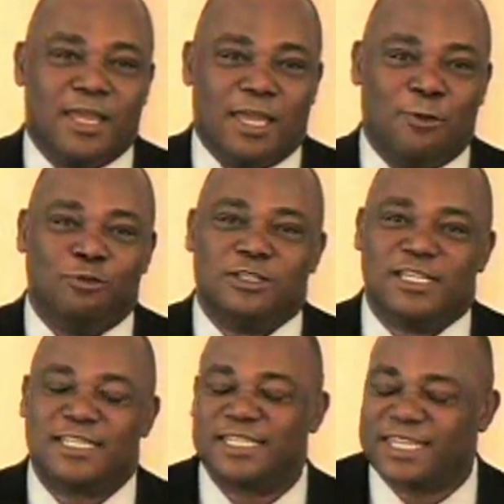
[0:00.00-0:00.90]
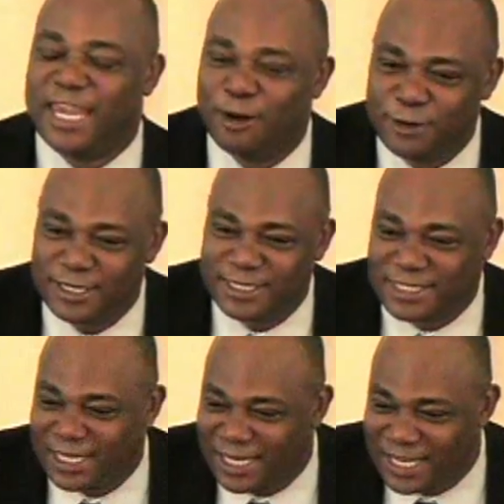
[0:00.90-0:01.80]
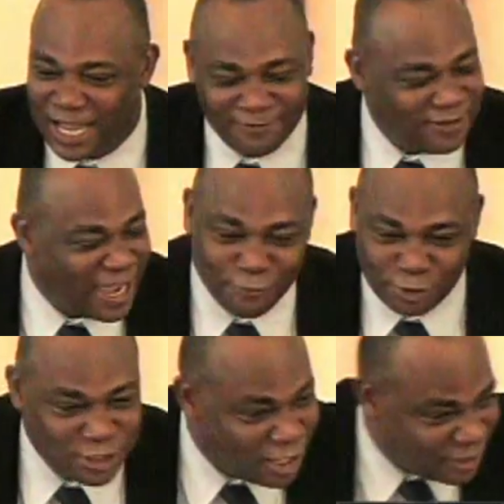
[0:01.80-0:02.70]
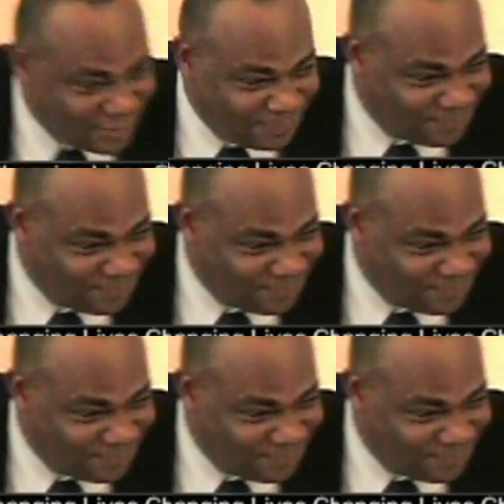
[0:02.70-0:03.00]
It was the scariest thing I've ever done.